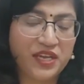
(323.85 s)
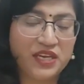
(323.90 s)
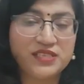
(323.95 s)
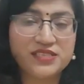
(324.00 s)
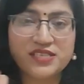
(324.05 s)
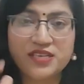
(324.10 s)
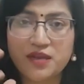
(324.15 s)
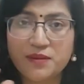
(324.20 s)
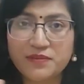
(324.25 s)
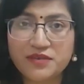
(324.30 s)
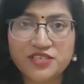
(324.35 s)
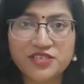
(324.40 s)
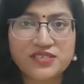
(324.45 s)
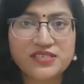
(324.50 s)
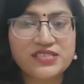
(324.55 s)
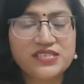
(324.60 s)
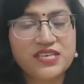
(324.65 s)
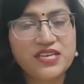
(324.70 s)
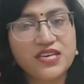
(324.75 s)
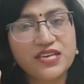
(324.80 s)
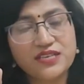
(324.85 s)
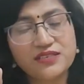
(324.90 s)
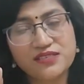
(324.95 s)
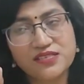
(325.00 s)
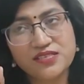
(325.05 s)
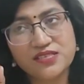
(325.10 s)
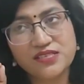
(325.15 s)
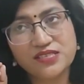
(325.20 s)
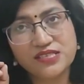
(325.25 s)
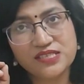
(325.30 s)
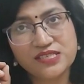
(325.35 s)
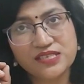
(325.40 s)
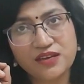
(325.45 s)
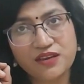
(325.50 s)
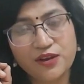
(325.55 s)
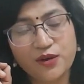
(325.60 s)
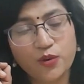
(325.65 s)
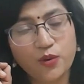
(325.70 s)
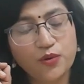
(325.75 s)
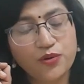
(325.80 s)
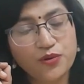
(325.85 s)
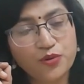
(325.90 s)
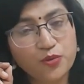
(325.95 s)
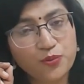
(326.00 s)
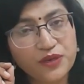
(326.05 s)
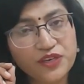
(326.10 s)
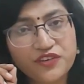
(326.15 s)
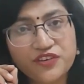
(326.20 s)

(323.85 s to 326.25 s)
It's an emergency, it is to